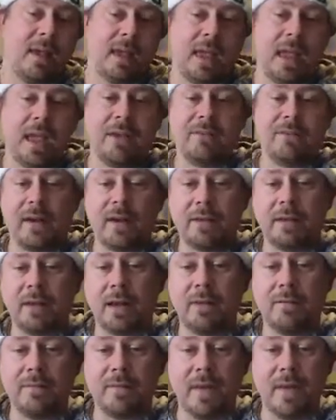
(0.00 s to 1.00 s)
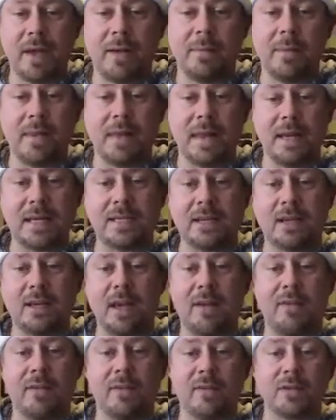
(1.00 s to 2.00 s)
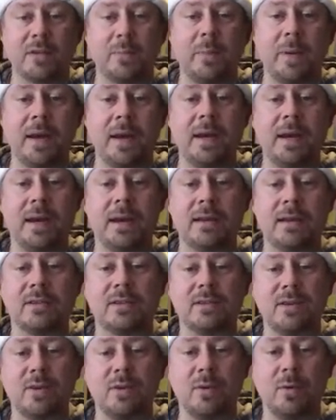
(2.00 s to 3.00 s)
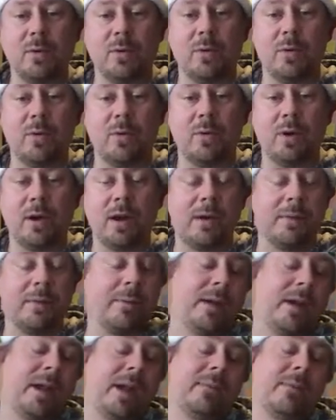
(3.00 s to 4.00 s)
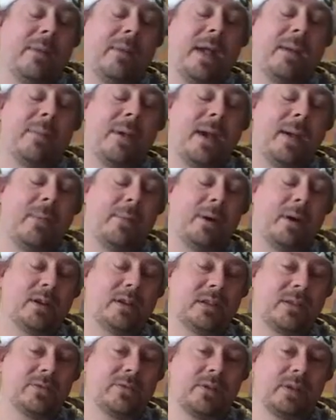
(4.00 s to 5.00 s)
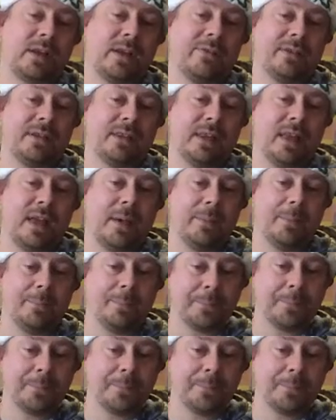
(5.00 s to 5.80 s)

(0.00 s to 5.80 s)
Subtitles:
if I love them and they still have those opinions, am I a bad person for loving them?